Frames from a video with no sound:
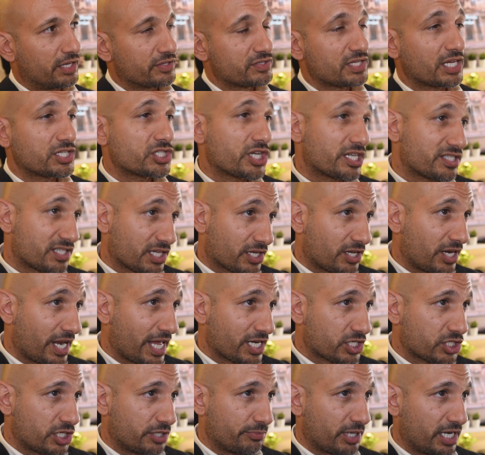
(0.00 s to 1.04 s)
such as the
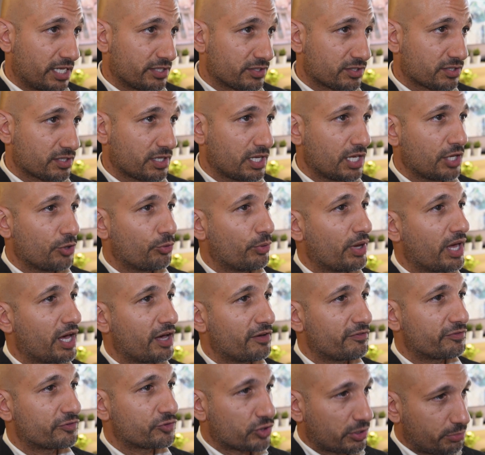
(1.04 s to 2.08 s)
collection brands. We
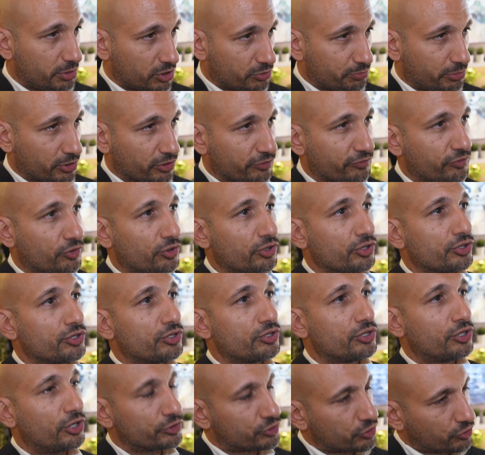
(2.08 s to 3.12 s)
have tribute
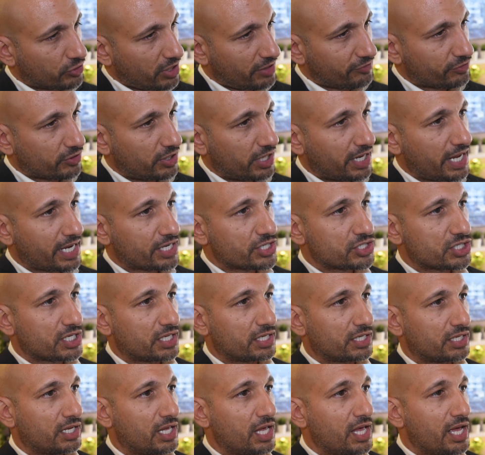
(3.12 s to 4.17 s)
portfolio, autograph
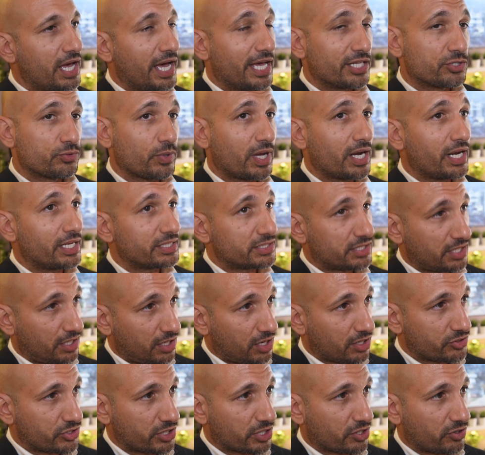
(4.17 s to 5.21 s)
collection, as well as the
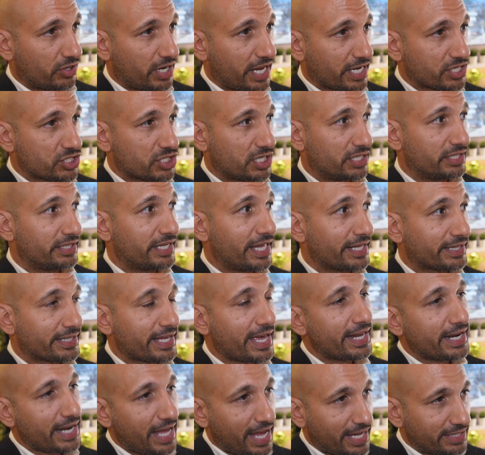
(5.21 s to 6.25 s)
luxury collection that
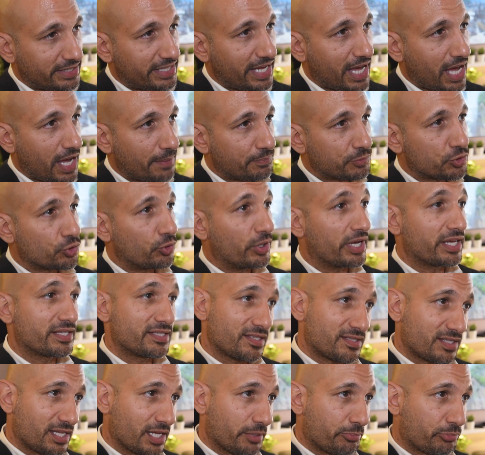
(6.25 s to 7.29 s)
can adapt to
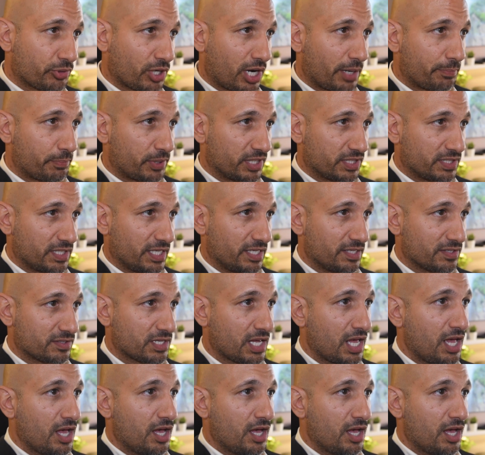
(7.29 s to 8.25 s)
existing properties